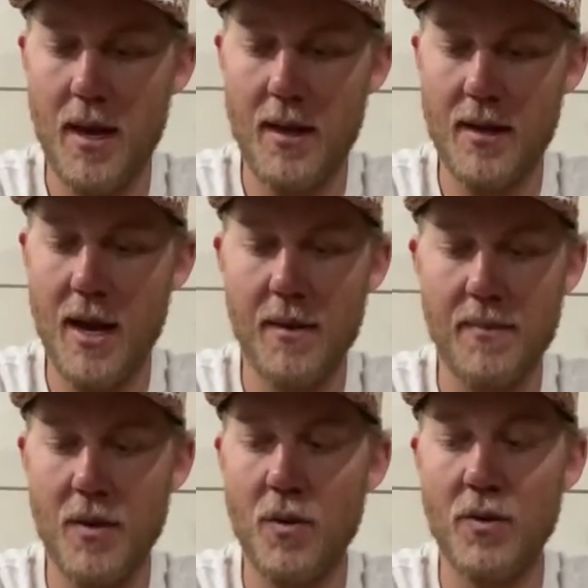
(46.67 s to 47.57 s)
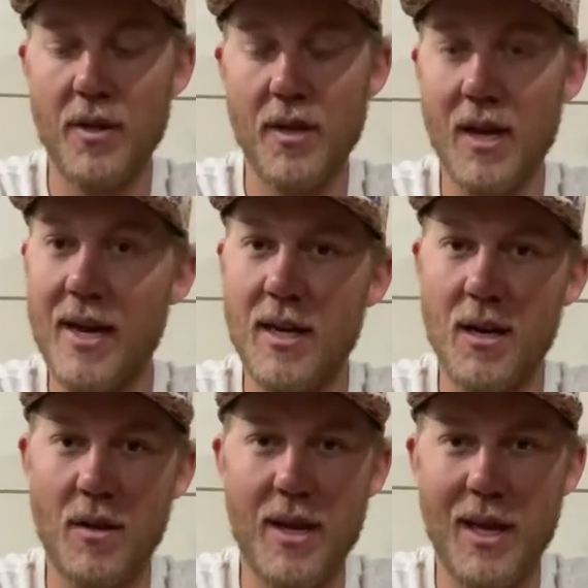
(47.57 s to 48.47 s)
yeah, they roll really good. I
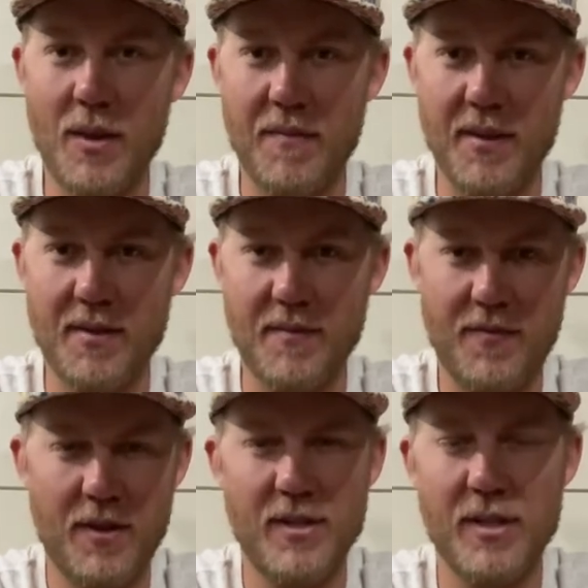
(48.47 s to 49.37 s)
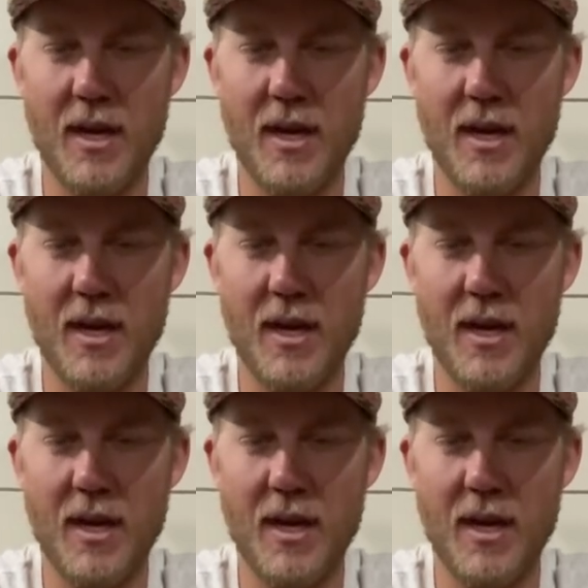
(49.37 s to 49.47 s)
didn't like how they felt at first.